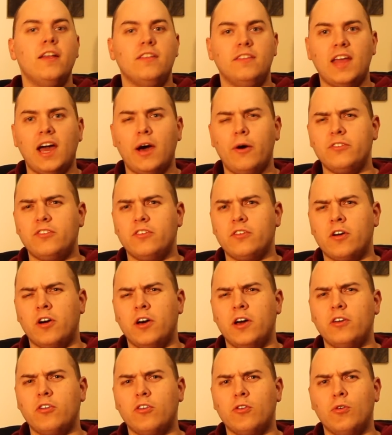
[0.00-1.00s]
Now it's a
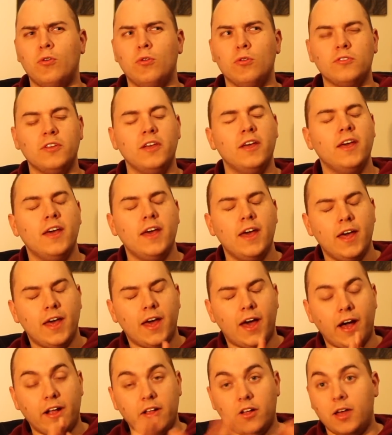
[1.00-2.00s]
guy called,
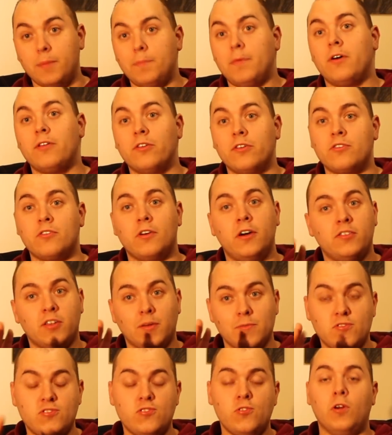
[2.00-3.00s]
and I apologise,
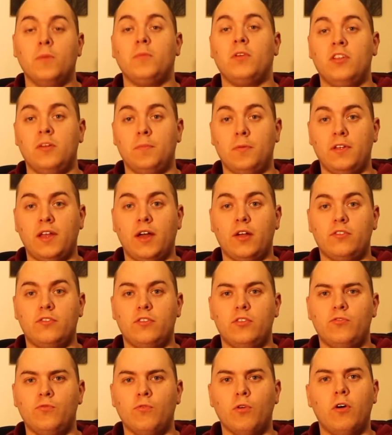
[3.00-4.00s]
I'm sure I'm going to pronounce
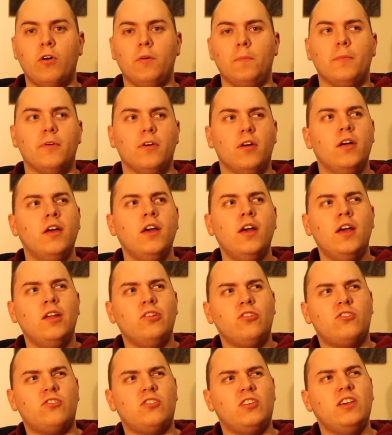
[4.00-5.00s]
this wrong, but
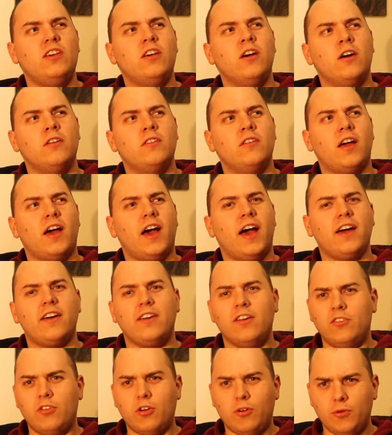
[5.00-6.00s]
Segun
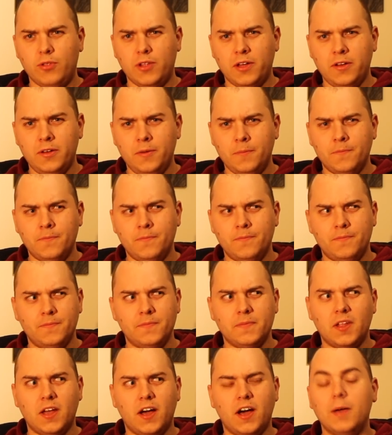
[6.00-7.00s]
Akinola?
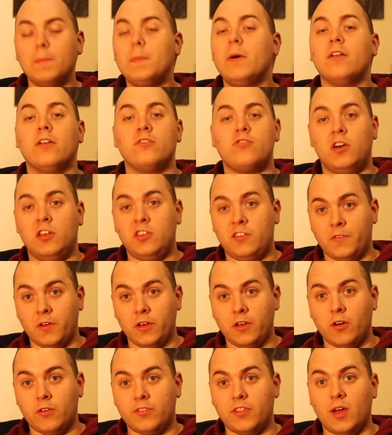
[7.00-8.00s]
I apologise if
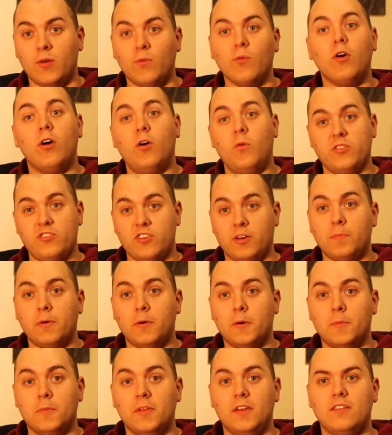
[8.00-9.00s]
I got that wrong, which I
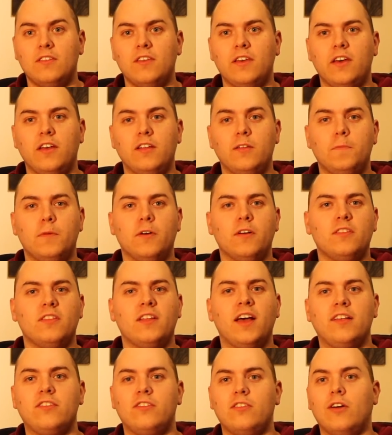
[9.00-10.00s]
probably did, but
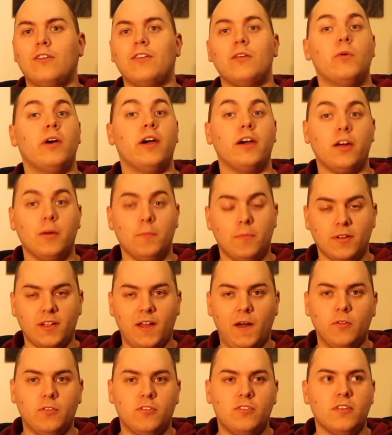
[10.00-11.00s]
that's the only way I can
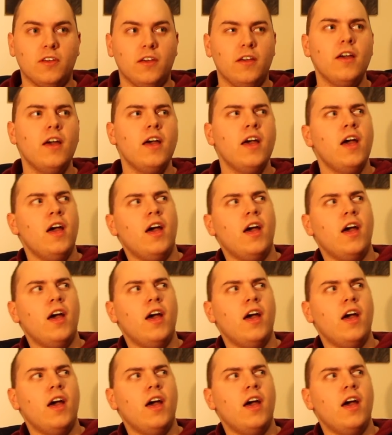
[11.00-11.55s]
pronounce it.